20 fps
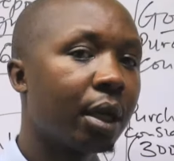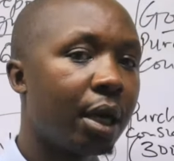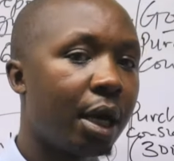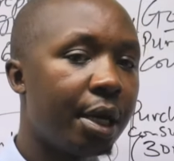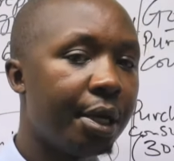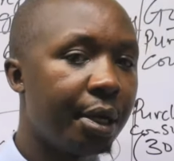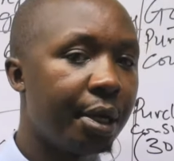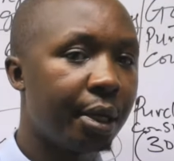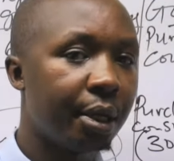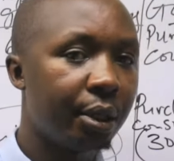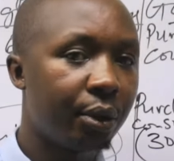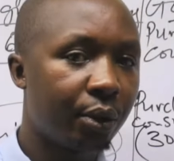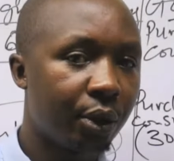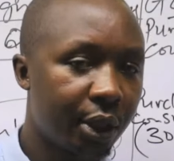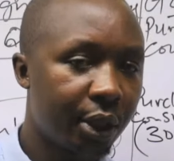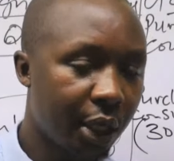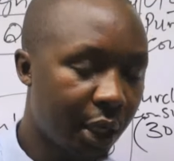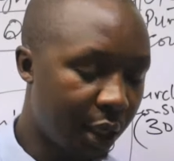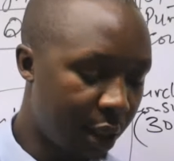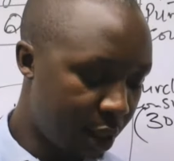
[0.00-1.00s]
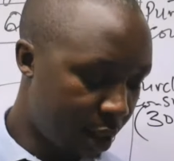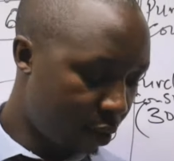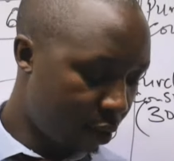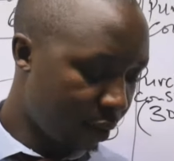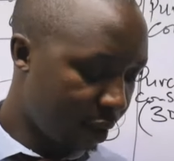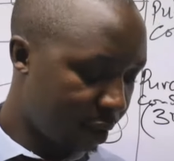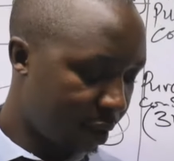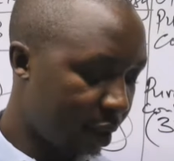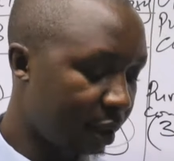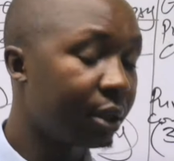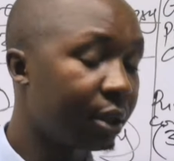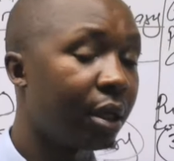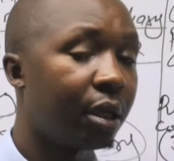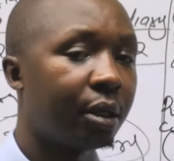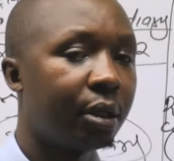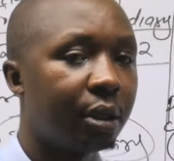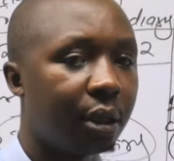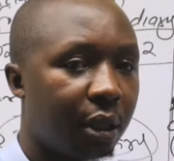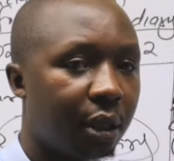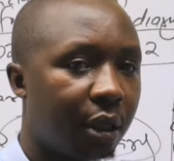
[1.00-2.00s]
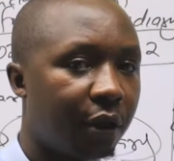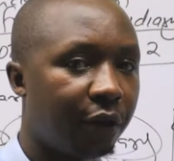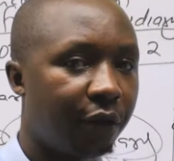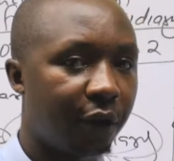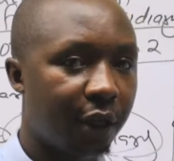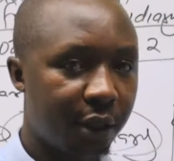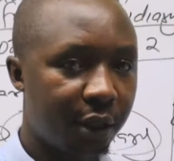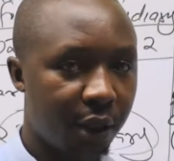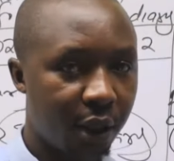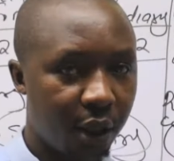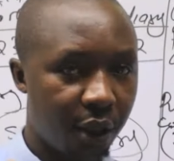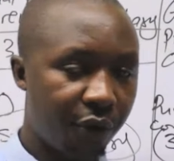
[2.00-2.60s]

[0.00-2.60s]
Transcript: kindly what I can request is that the first thing,